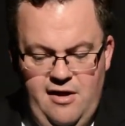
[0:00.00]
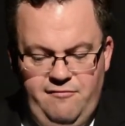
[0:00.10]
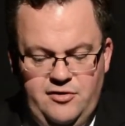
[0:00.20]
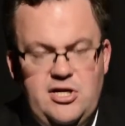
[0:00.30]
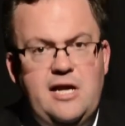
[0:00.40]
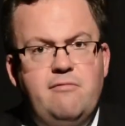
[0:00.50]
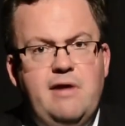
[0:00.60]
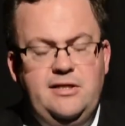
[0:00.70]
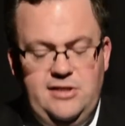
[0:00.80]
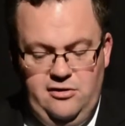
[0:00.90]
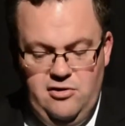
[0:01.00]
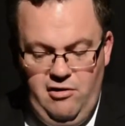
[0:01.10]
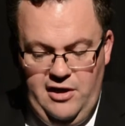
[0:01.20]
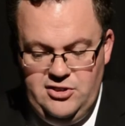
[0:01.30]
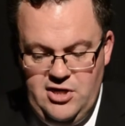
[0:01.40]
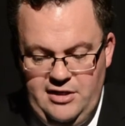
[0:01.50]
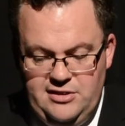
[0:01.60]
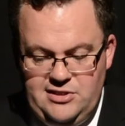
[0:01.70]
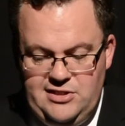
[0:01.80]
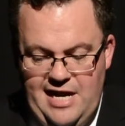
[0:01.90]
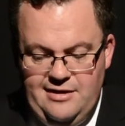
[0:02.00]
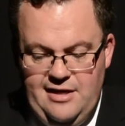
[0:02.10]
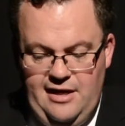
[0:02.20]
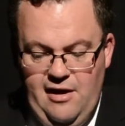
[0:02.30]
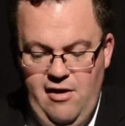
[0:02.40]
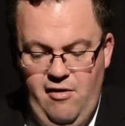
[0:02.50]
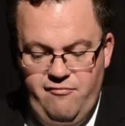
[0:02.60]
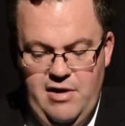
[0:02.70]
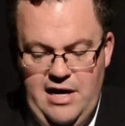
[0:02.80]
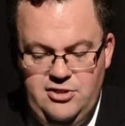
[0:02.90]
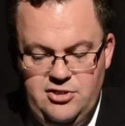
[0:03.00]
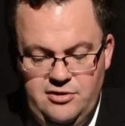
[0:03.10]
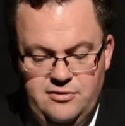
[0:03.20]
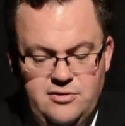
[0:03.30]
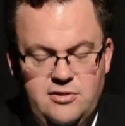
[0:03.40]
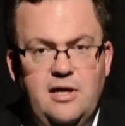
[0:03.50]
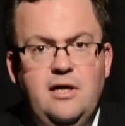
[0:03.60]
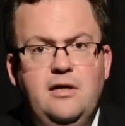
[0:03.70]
for generating knowledge and understanding of religions,